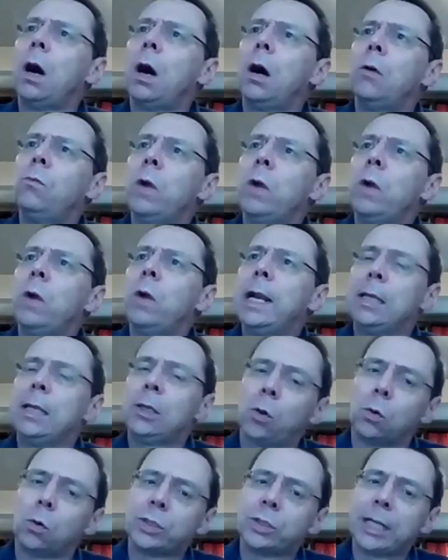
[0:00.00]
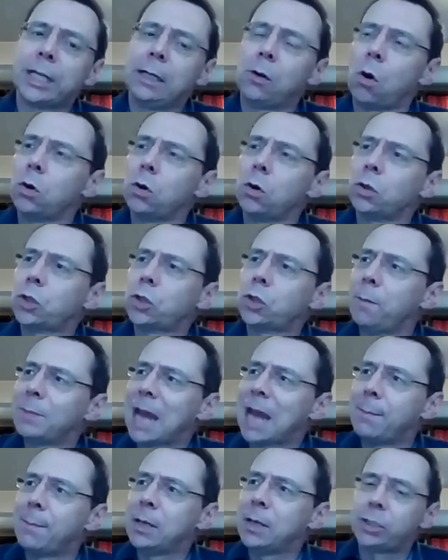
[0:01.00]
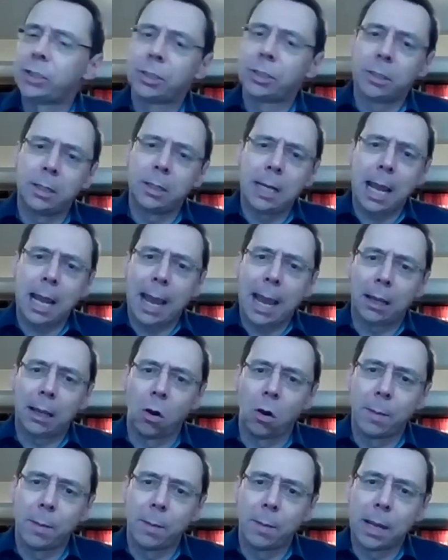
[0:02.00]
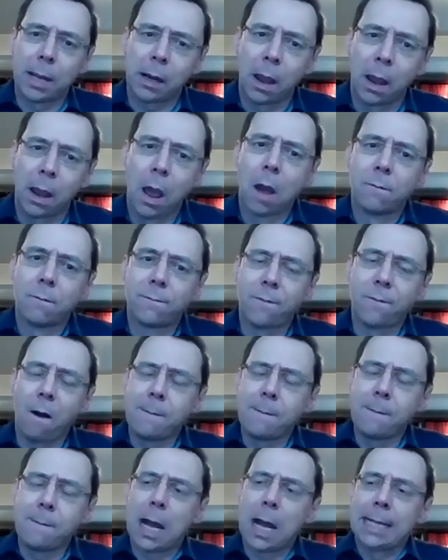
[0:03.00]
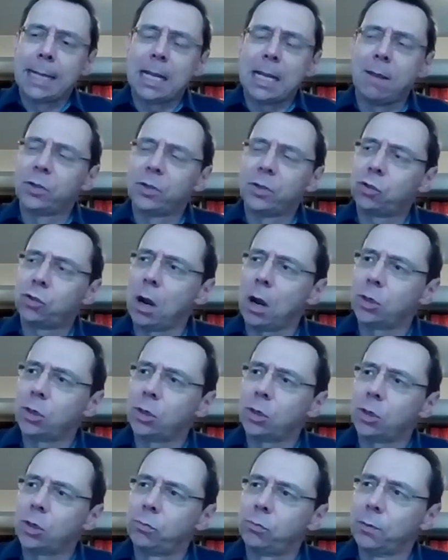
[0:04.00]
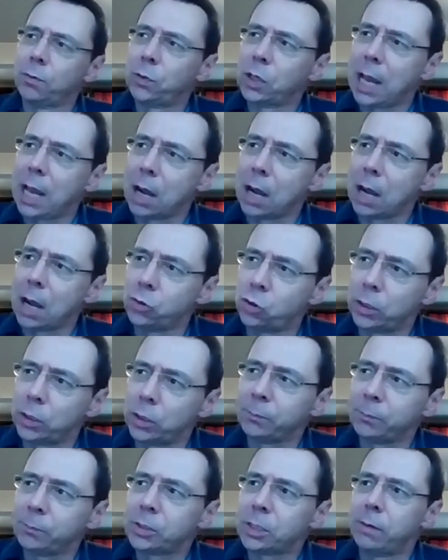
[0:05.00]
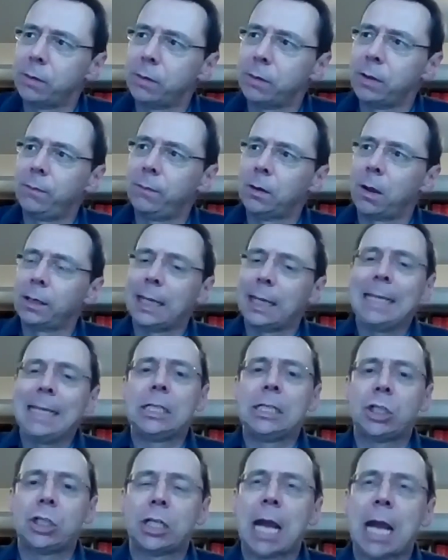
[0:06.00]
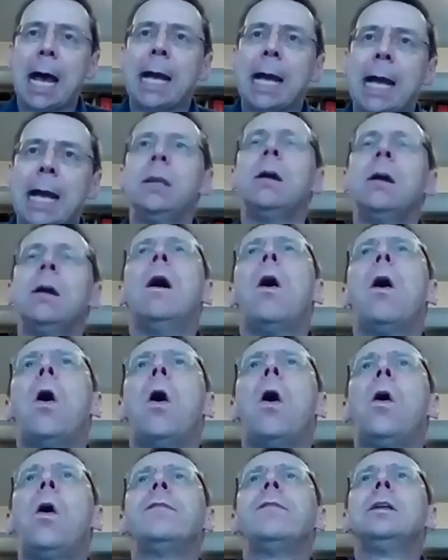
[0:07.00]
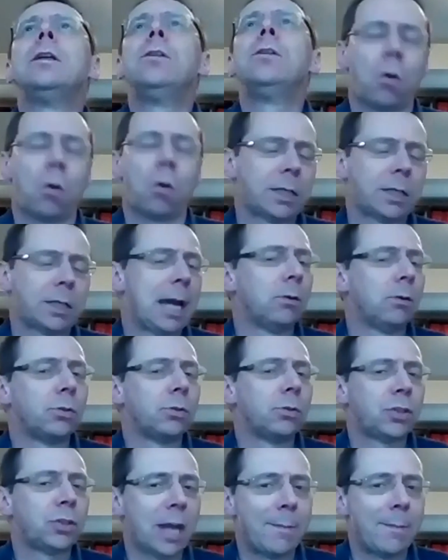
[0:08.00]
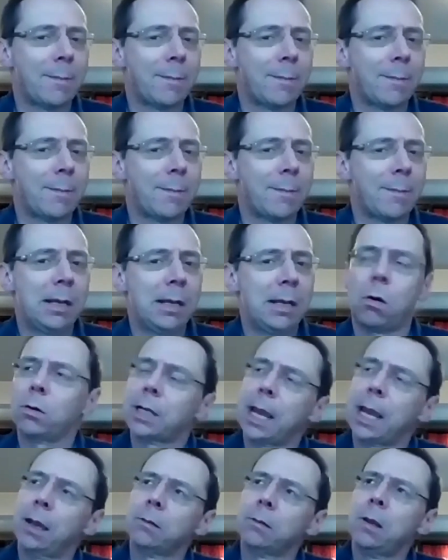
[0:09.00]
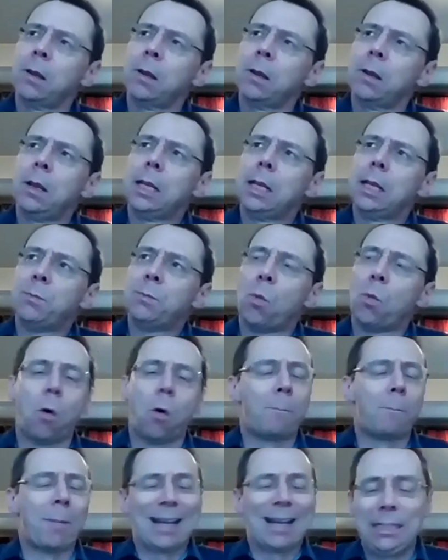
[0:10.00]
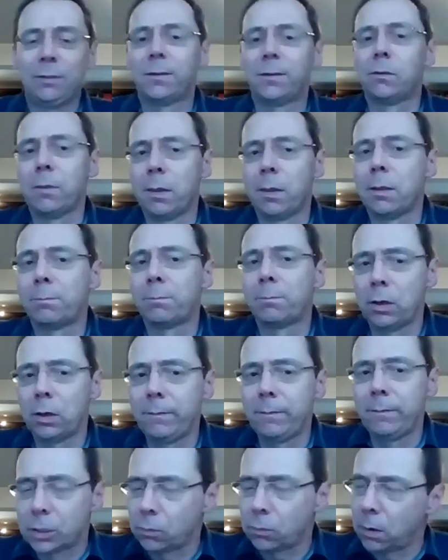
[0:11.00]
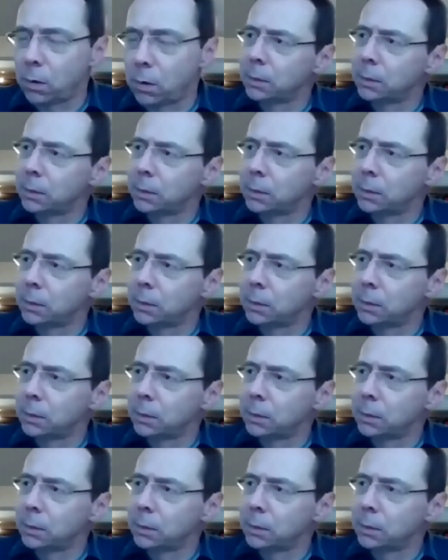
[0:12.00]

really causing long-term damage to the economic fibre and infrastructure of the country. So if you like, each day of lockdown or semi-lockdown is more painful than the previous one